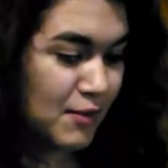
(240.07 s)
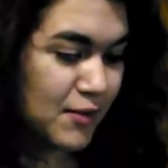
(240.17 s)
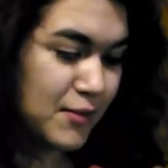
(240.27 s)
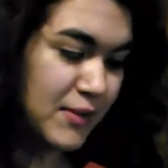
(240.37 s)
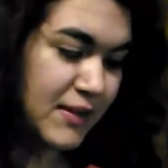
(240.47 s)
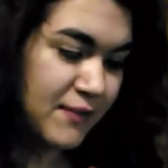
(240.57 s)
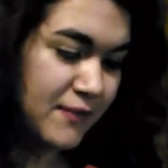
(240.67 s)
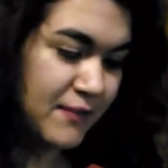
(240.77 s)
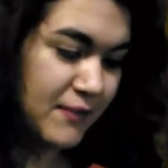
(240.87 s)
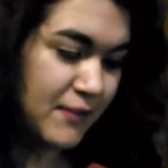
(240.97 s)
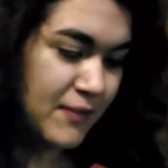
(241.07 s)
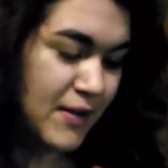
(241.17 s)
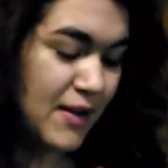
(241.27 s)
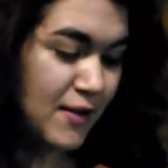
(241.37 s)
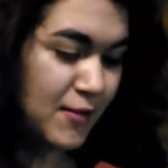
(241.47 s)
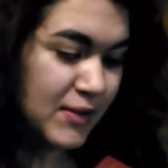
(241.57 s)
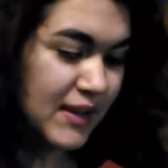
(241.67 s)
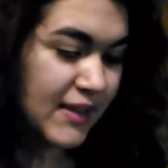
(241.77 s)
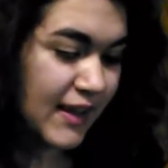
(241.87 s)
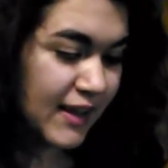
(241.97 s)
I will go with the
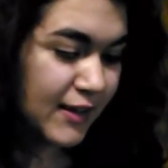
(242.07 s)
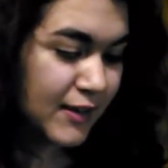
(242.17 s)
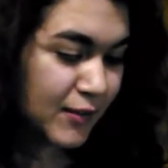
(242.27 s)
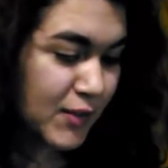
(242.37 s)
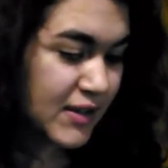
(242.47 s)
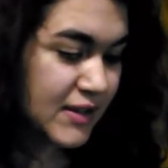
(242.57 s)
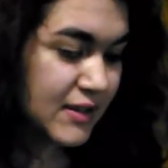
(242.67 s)
with the second. What happened